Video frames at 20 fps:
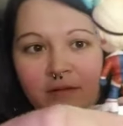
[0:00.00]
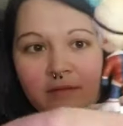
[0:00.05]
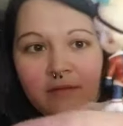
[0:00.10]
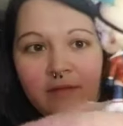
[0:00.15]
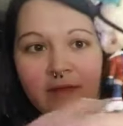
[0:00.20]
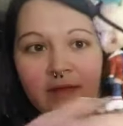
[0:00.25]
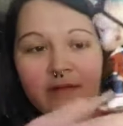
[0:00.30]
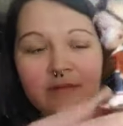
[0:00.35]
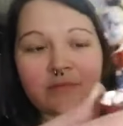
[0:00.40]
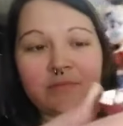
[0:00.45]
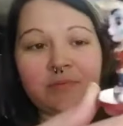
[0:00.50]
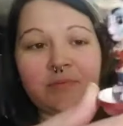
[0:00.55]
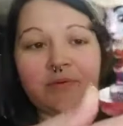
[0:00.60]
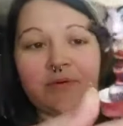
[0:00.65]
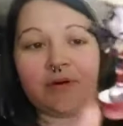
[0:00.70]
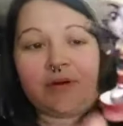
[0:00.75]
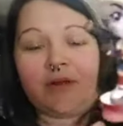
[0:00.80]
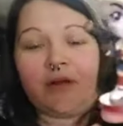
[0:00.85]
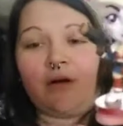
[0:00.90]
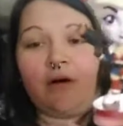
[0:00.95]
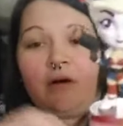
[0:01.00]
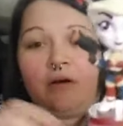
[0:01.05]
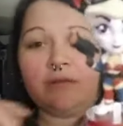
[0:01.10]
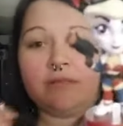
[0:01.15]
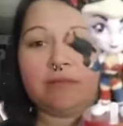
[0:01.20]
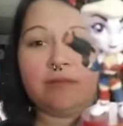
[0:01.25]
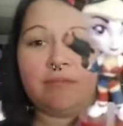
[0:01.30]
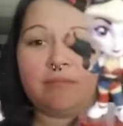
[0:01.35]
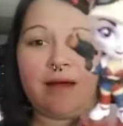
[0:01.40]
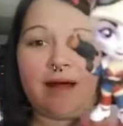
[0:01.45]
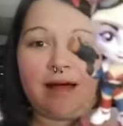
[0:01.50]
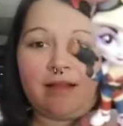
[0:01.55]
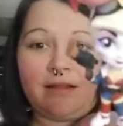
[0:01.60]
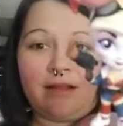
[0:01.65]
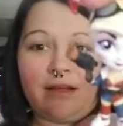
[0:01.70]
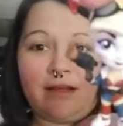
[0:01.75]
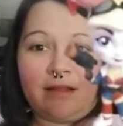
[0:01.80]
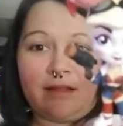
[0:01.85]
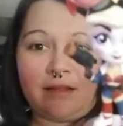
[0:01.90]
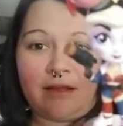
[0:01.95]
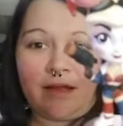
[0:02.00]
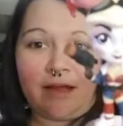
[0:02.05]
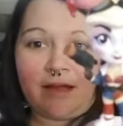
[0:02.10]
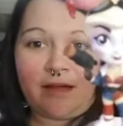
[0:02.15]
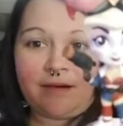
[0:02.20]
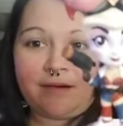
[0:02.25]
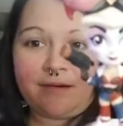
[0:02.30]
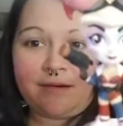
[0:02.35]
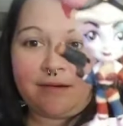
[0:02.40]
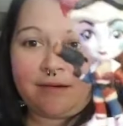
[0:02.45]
That's pretty awesome. I like that.